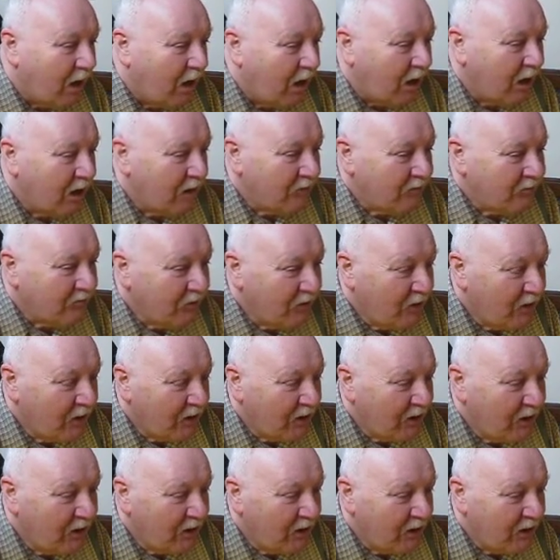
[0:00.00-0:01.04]
I've got
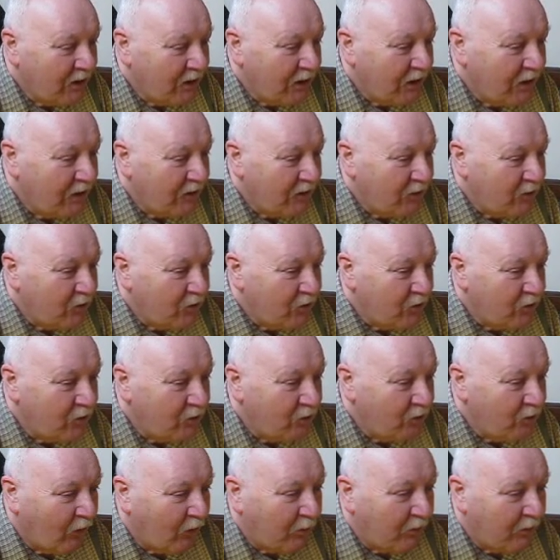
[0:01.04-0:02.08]
a new
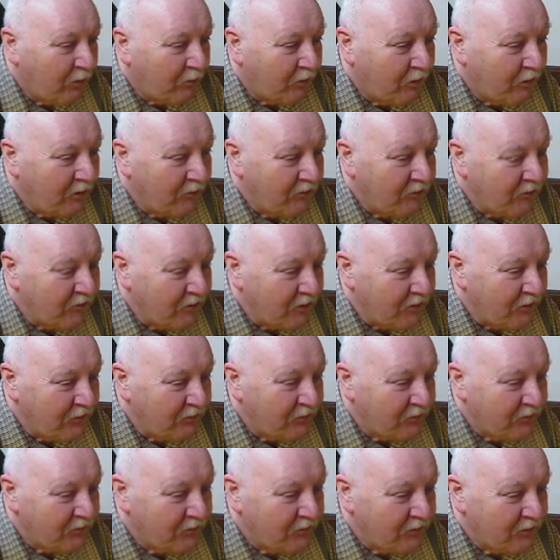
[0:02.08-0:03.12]
Robert Burns
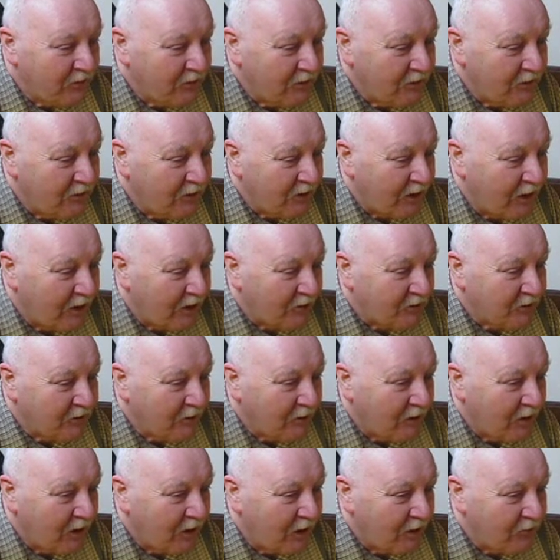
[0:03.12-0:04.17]
Lives
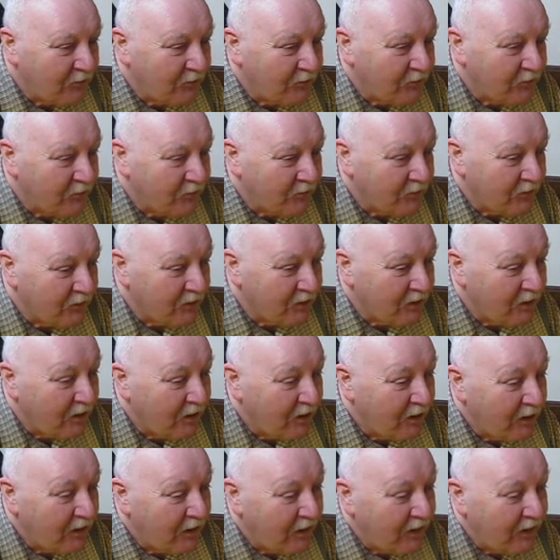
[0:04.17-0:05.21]
article up. It's the
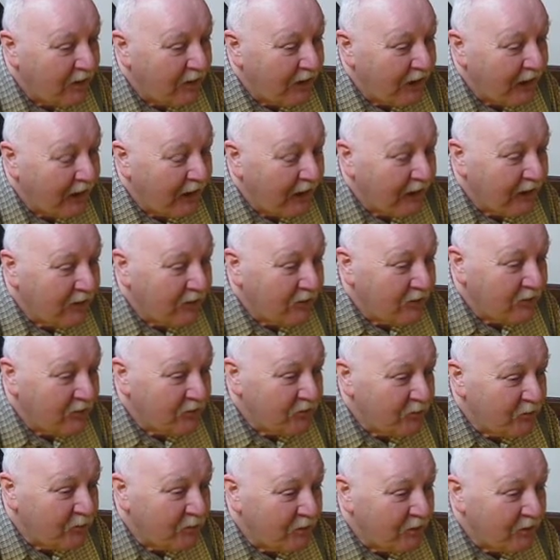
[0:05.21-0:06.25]

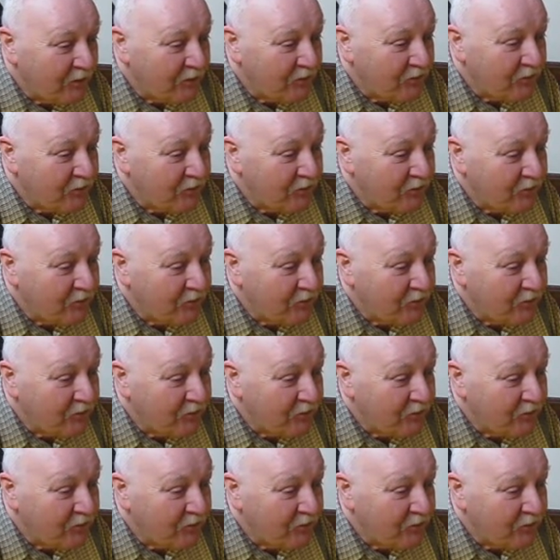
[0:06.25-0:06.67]
Agnes Burns